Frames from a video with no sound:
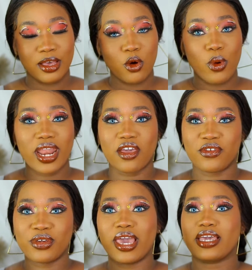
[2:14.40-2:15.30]
When I
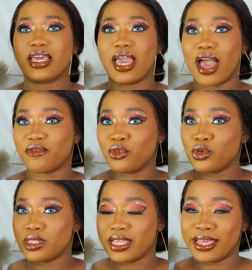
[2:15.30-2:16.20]
feel like I've
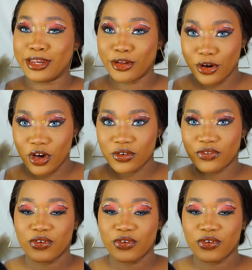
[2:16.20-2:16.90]
used enough,